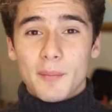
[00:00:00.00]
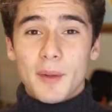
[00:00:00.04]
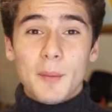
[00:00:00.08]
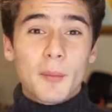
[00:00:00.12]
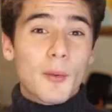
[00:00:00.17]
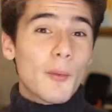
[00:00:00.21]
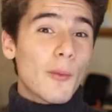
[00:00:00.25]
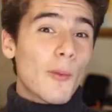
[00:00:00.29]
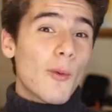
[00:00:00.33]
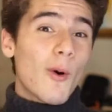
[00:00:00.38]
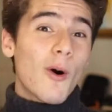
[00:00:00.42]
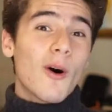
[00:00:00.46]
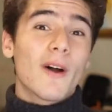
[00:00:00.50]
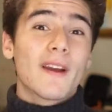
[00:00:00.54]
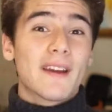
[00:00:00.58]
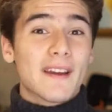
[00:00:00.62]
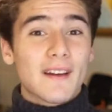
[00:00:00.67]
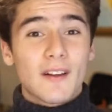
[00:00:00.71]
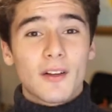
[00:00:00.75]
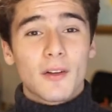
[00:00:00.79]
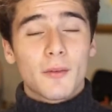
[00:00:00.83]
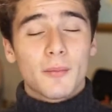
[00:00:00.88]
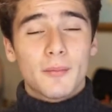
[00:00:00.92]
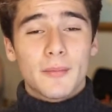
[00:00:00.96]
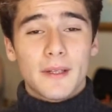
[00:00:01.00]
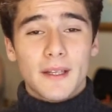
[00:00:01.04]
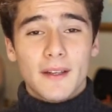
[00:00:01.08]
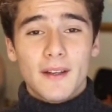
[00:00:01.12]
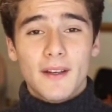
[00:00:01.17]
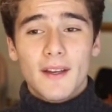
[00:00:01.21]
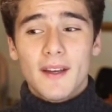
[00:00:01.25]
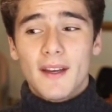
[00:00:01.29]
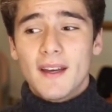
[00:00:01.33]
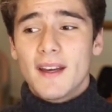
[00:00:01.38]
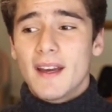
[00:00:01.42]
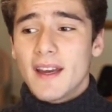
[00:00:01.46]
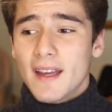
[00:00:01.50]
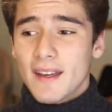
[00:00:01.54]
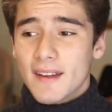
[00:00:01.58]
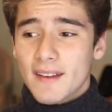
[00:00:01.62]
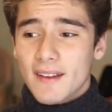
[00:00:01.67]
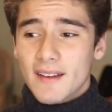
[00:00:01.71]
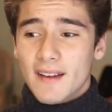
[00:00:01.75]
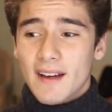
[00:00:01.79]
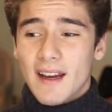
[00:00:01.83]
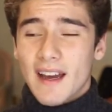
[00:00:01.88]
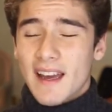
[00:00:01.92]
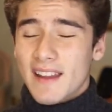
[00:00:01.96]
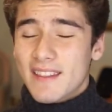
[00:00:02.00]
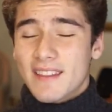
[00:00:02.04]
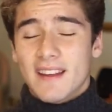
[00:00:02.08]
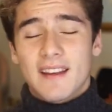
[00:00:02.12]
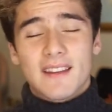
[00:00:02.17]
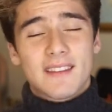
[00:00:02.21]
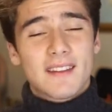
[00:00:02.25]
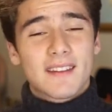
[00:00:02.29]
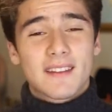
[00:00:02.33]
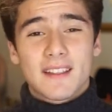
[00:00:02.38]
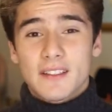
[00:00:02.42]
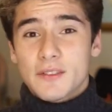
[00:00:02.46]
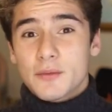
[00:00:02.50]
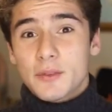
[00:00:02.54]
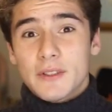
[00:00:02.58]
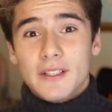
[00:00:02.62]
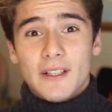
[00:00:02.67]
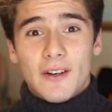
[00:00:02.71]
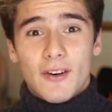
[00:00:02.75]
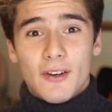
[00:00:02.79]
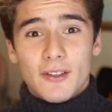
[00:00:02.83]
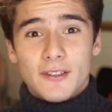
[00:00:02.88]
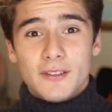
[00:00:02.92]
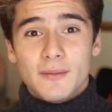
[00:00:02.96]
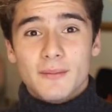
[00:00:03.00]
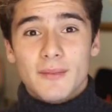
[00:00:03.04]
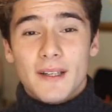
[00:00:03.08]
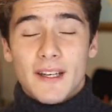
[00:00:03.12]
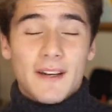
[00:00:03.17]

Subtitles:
people want to help me. And I think that's really awesome.